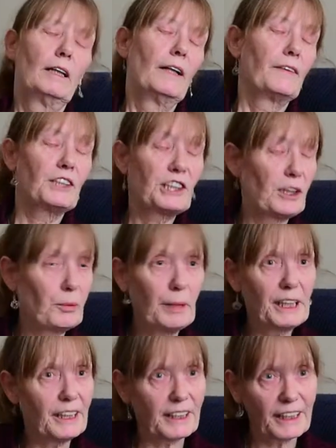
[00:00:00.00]
There's so
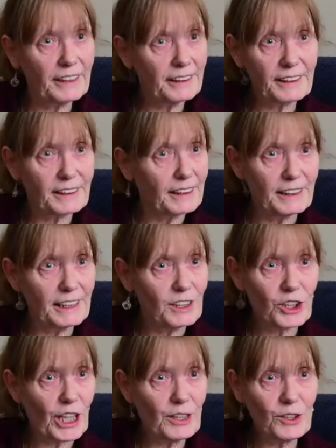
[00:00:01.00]
many things that need
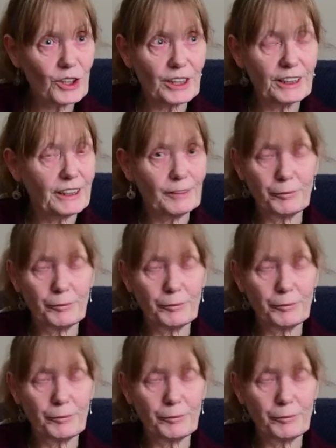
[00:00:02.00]
changing.